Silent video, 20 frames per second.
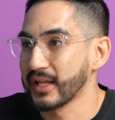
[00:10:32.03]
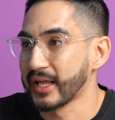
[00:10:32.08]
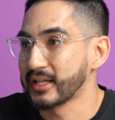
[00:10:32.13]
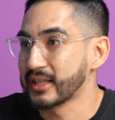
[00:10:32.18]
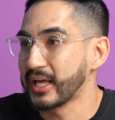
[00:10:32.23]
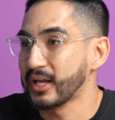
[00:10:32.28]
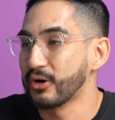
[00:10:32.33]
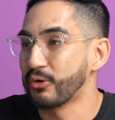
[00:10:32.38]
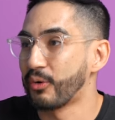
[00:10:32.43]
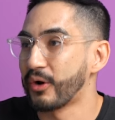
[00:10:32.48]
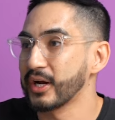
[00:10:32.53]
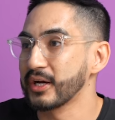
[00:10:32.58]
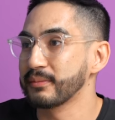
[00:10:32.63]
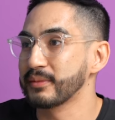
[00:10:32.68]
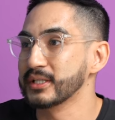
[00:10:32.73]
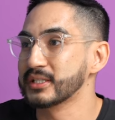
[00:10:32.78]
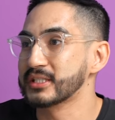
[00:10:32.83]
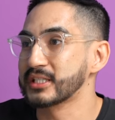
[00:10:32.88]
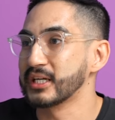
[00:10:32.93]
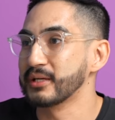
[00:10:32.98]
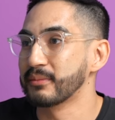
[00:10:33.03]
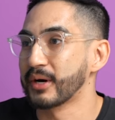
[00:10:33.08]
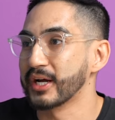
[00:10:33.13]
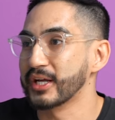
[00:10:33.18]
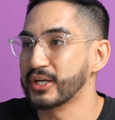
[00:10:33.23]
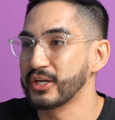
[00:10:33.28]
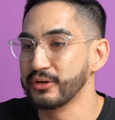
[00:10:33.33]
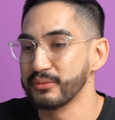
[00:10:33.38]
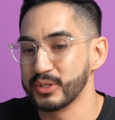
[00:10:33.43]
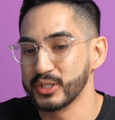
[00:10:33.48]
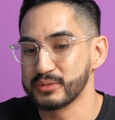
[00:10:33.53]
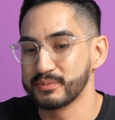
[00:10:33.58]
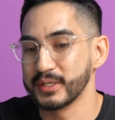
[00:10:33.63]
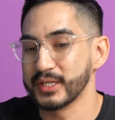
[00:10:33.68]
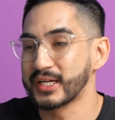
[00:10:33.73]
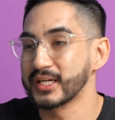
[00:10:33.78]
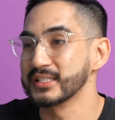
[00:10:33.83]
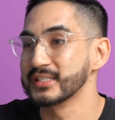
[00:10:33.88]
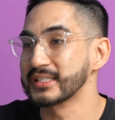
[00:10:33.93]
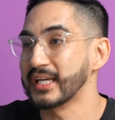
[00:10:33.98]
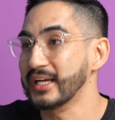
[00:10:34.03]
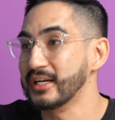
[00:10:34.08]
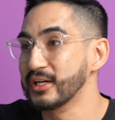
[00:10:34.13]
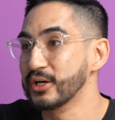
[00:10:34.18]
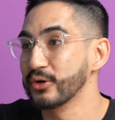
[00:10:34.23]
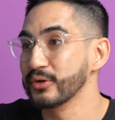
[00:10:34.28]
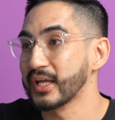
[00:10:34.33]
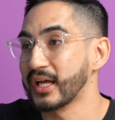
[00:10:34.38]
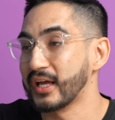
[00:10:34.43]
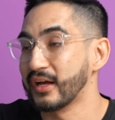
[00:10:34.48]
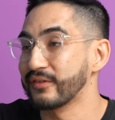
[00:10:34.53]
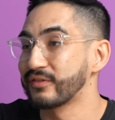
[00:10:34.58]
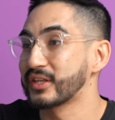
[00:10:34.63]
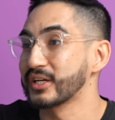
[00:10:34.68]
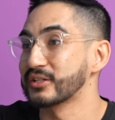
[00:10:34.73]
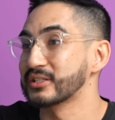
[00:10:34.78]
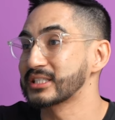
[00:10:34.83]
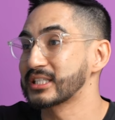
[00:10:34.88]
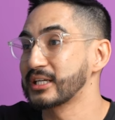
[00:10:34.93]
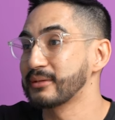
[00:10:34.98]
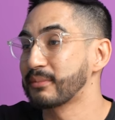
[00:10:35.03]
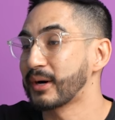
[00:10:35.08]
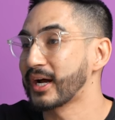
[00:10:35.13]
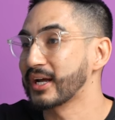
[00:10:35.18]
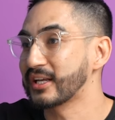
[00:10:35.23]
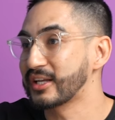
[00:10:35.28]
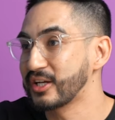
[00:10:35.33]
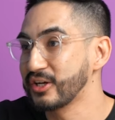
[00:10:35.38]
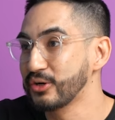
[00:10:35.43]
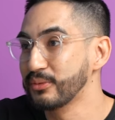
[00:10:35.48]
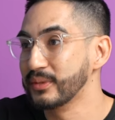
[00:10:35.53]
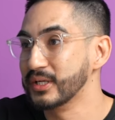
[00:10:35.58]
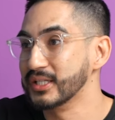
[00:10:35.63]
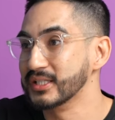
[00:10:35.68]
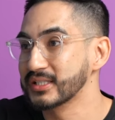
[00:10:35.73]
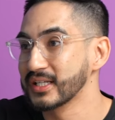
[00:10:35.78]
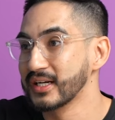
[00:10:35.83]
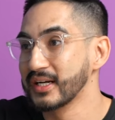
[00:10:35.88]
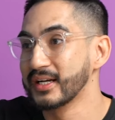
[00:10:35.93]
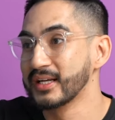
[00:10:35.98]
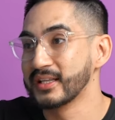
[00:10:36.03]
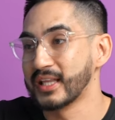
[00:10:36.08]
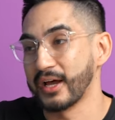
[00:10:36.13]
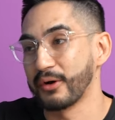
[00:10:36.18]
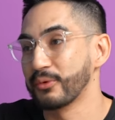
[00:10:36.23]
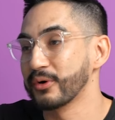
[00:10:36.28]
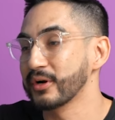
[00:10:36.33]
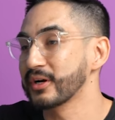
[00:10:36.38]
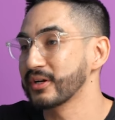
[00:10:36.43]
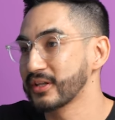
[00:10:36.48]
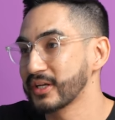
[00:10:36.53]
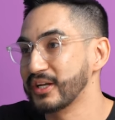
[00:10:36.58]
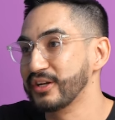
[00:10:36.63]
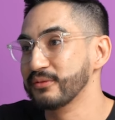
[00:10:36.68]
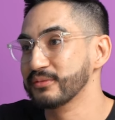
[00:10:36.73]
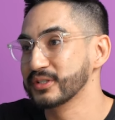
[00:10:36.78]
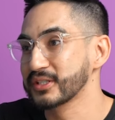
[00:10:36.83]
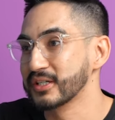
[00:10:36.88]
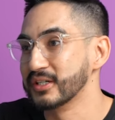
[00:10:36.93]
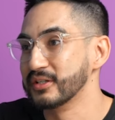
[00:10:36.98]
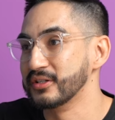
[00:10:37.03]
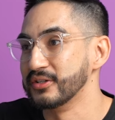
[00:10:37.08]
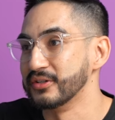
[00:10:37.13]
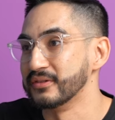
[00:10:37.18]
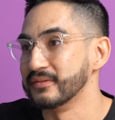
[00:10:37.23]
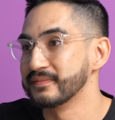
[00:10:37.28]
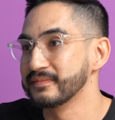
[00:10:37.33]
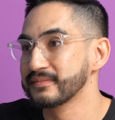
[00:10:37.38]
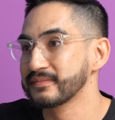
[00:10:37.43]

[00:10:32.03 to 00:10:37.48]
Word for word: Like they don't want to be seen by humans because they know that if they're seen by humans, that what are the humans going to do?